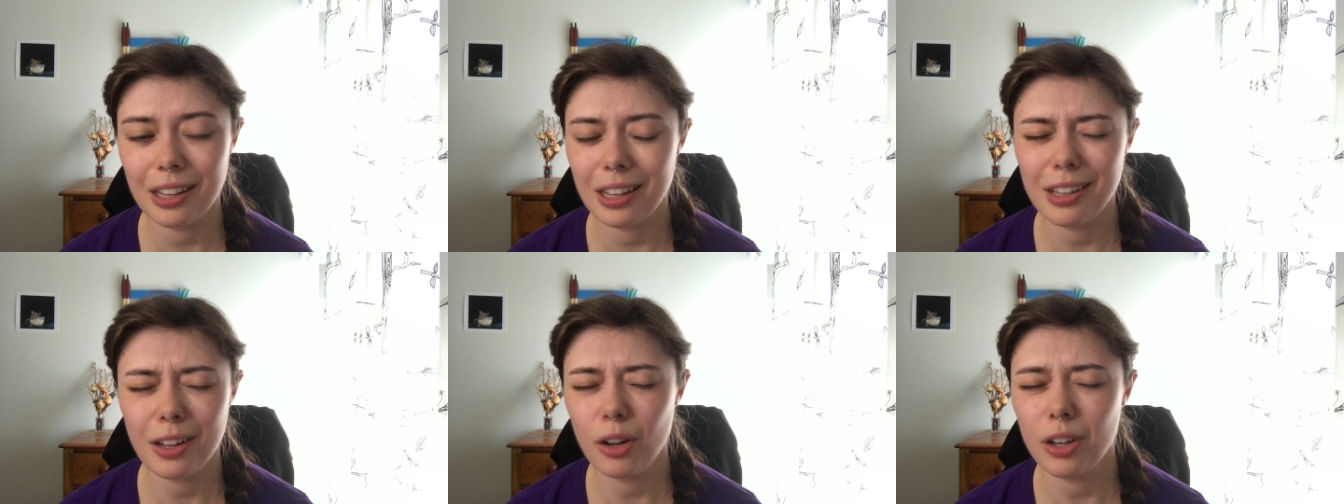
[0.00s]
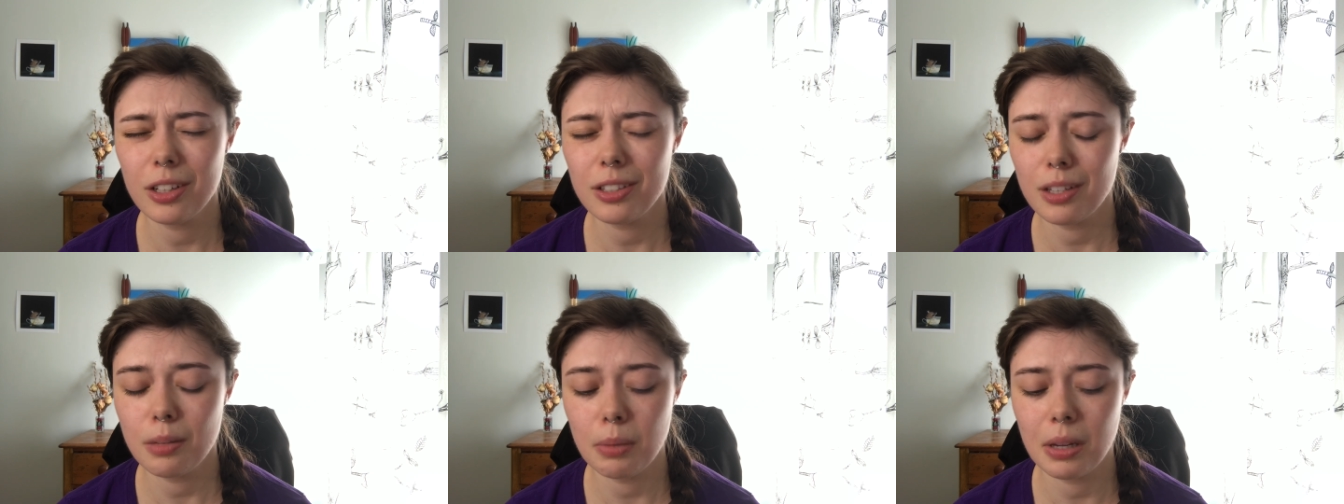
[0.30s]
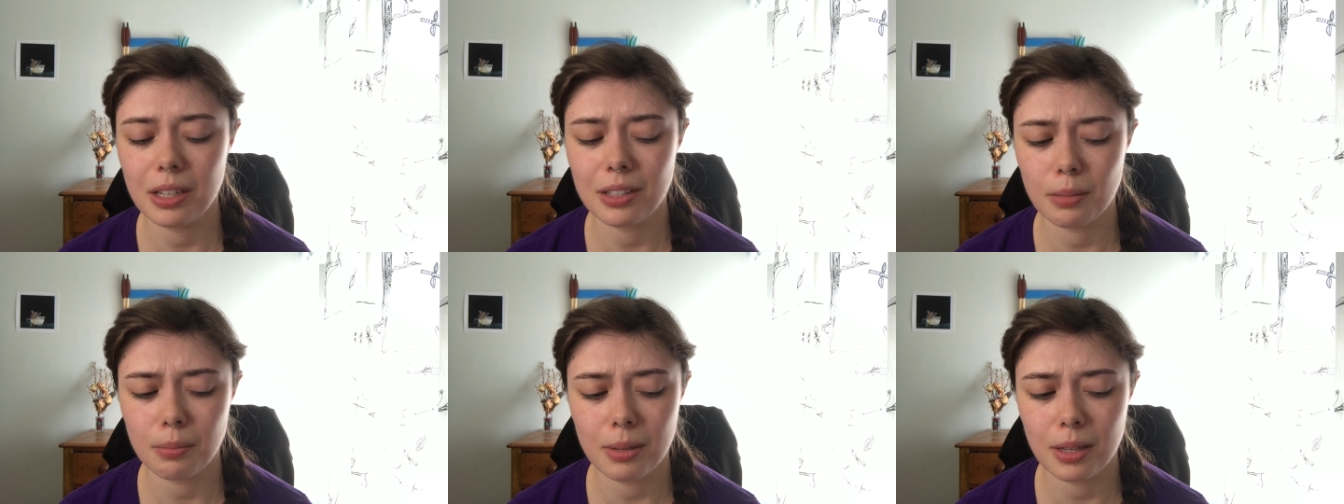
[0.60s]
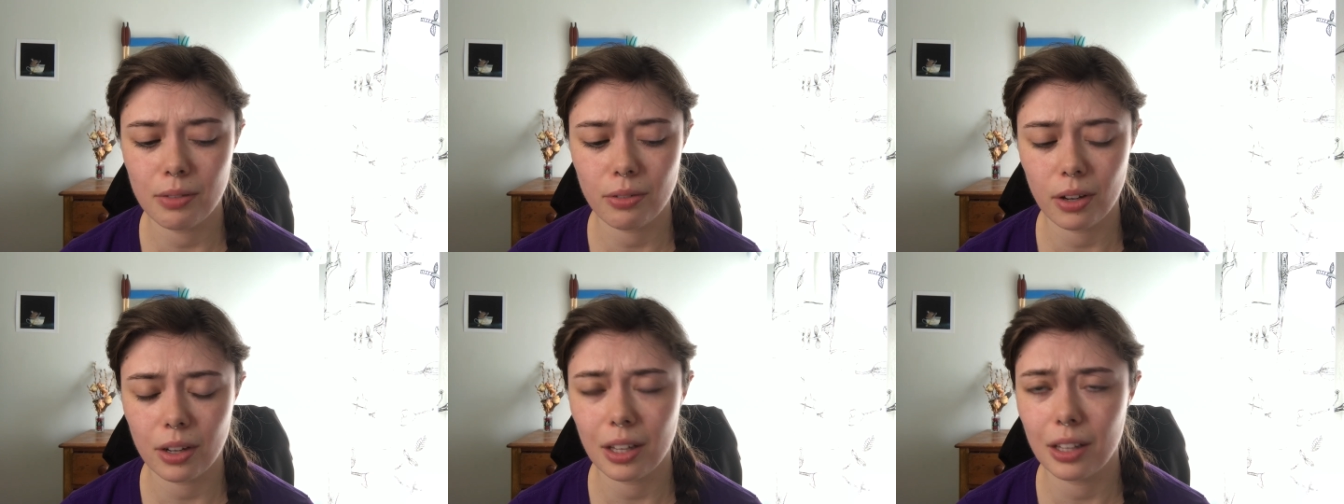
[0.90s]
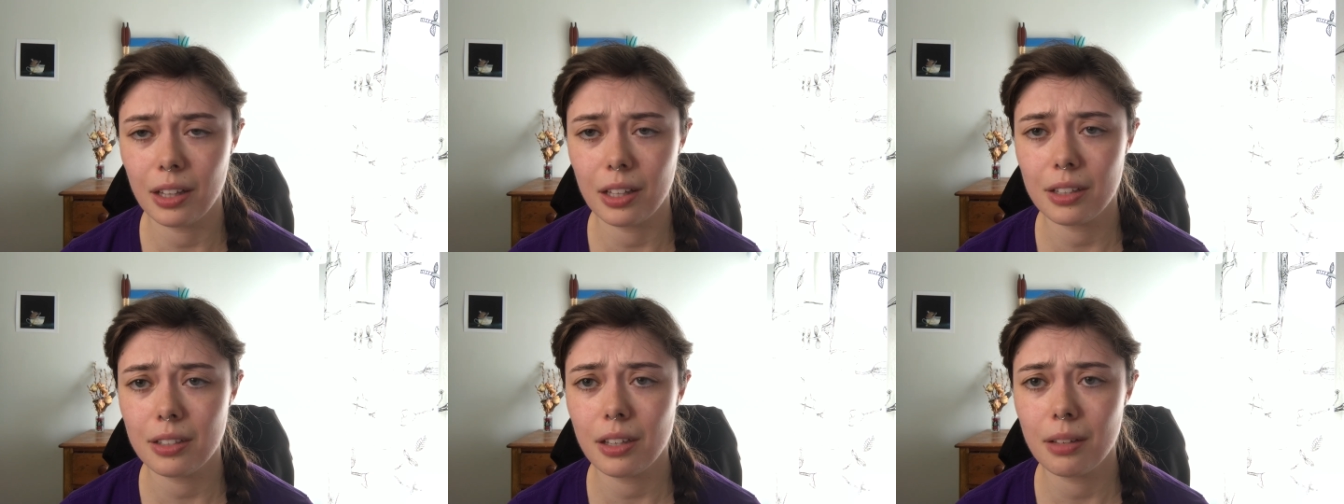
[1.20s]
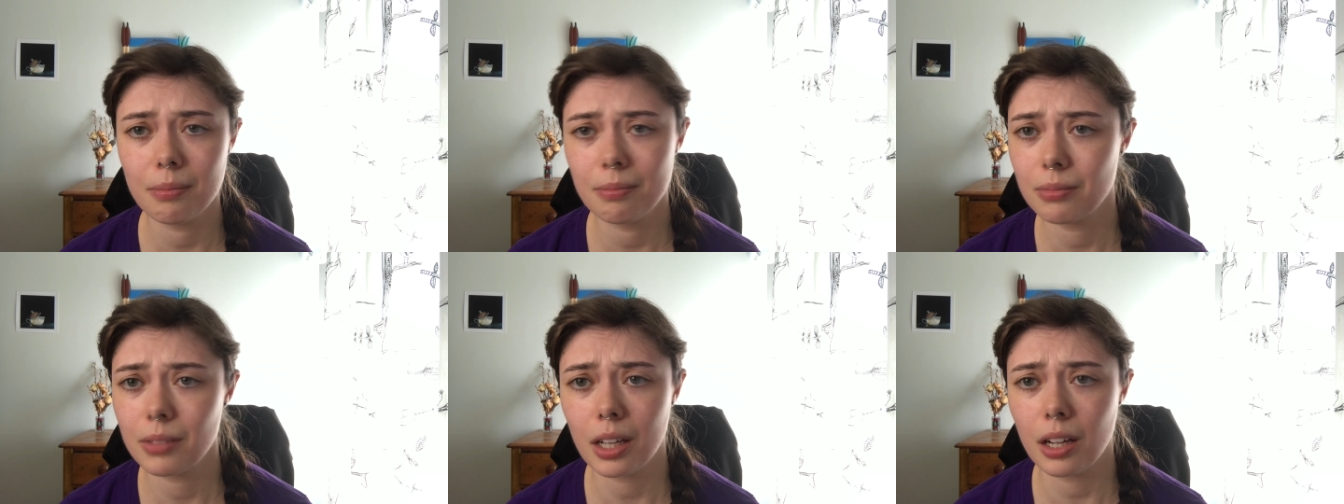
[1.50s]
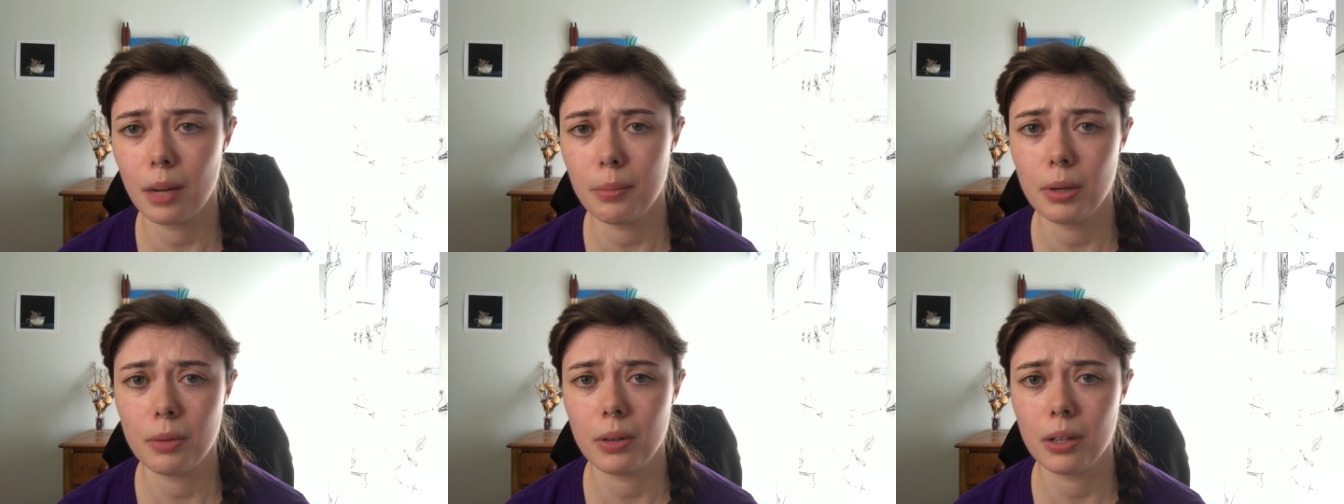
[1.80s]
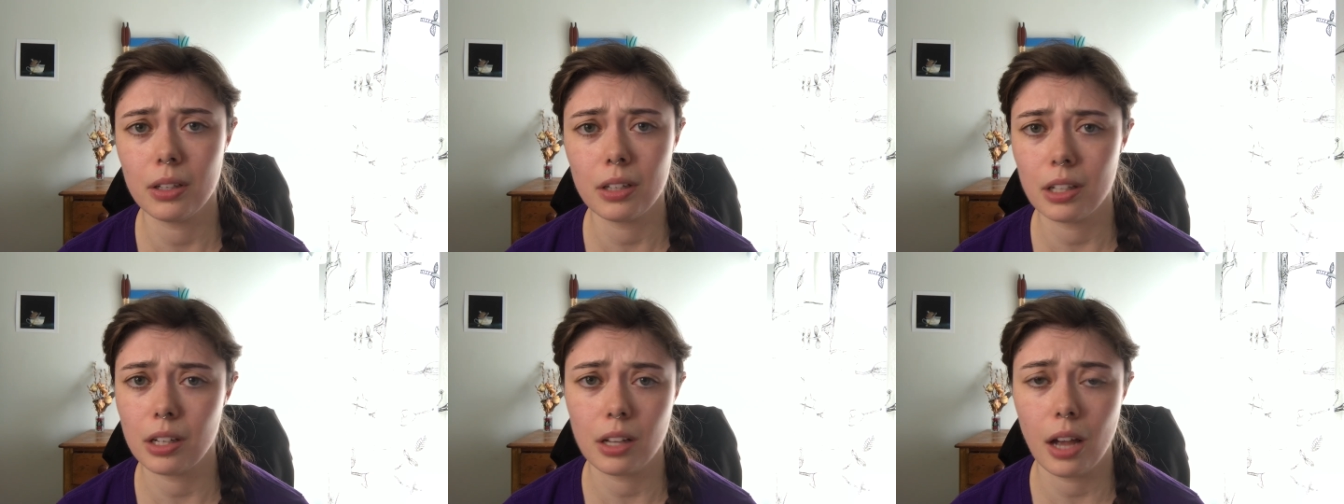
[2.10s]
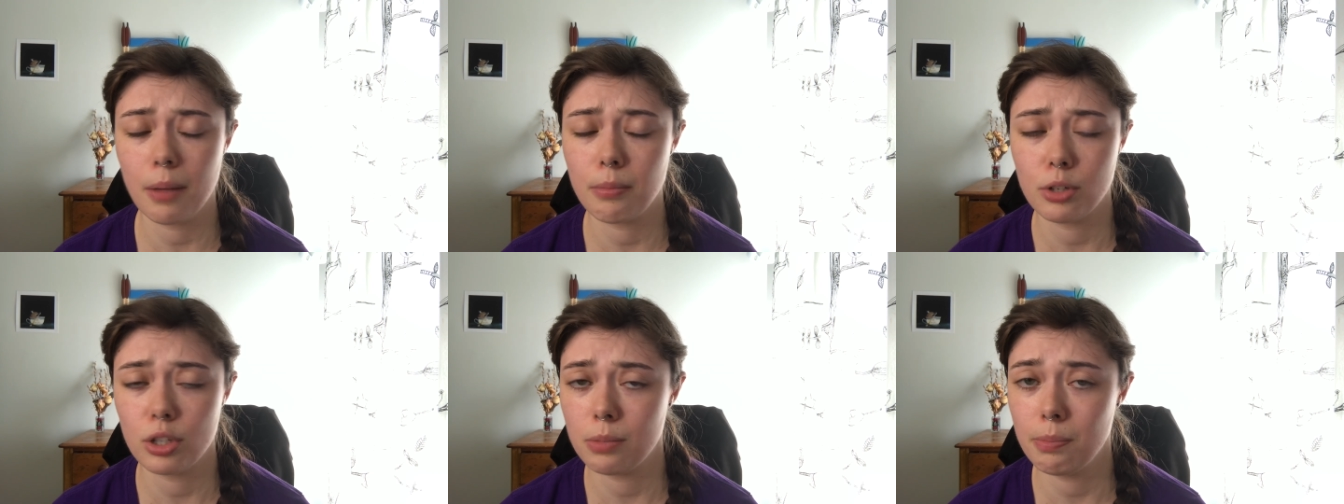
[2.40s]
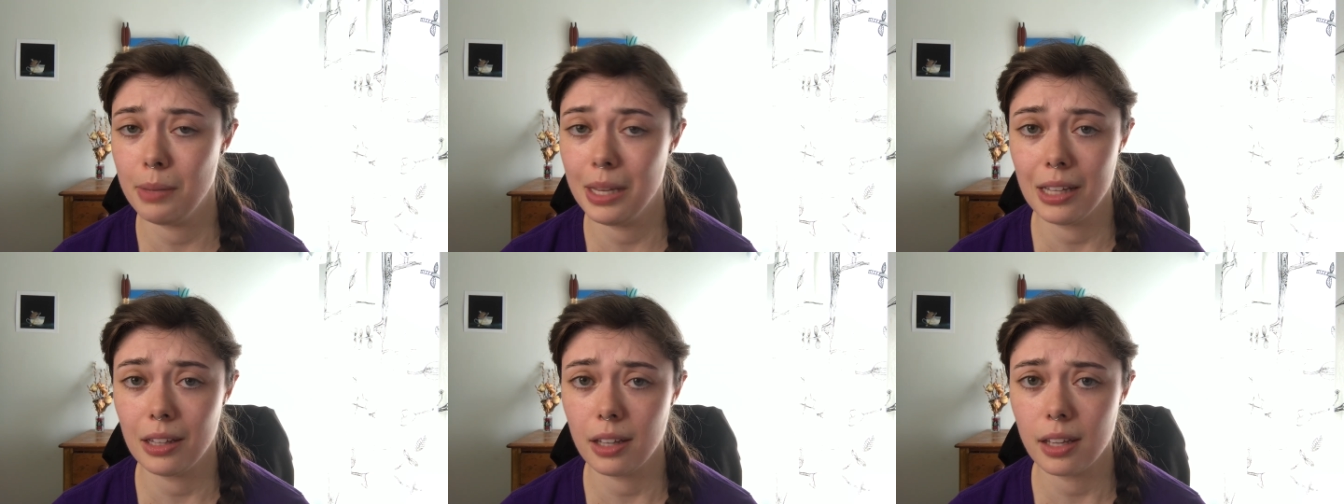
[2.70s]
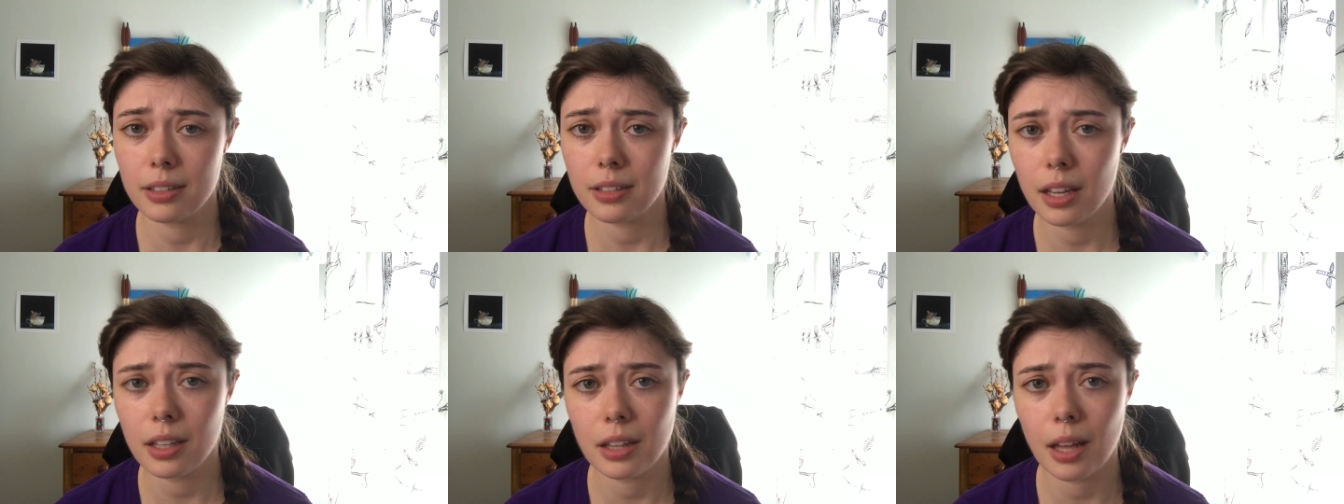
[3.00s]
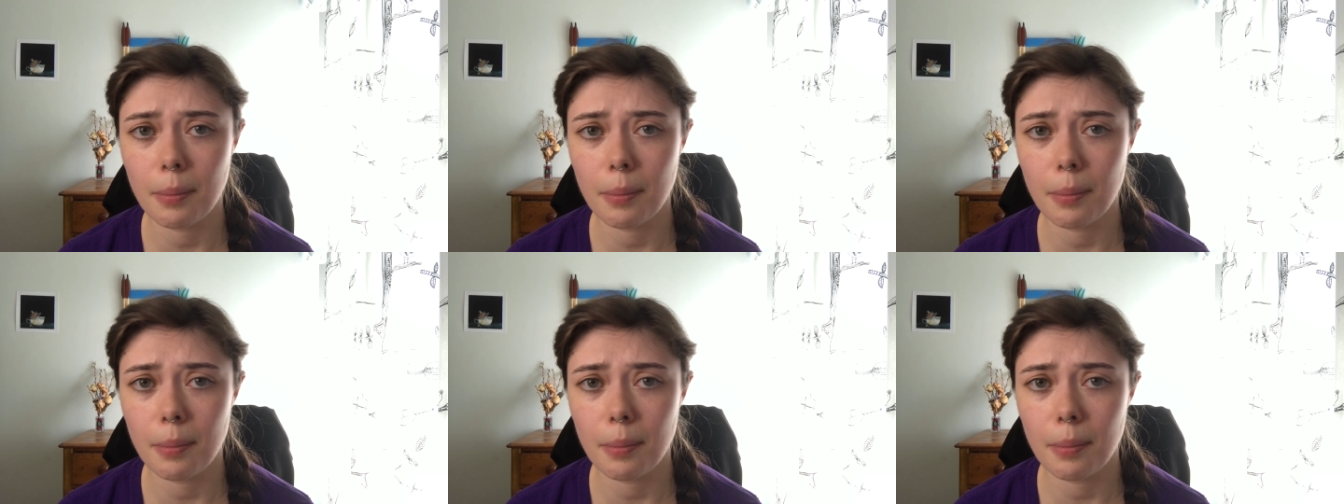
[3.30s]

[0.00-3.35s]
honestly, because I'm being fucking lazy. Like, I'll be real, I'm just being lazy at that